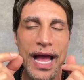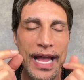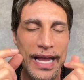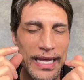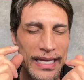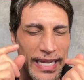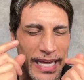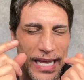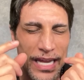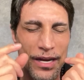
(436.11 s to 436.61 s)
I
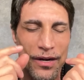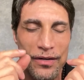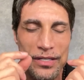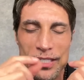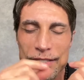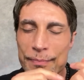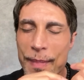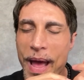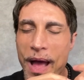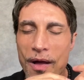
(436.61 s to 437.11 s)
can hear,
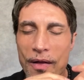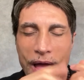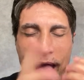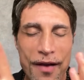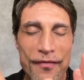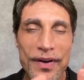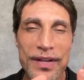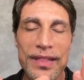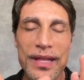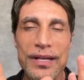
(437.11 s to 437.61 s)
smell,
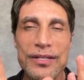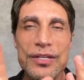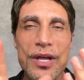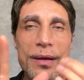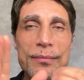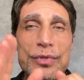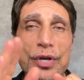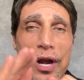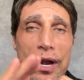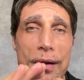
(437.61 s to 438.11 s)
everything. So
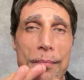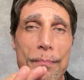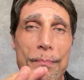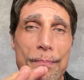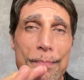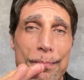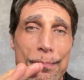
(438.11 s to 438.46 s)
I'm trying to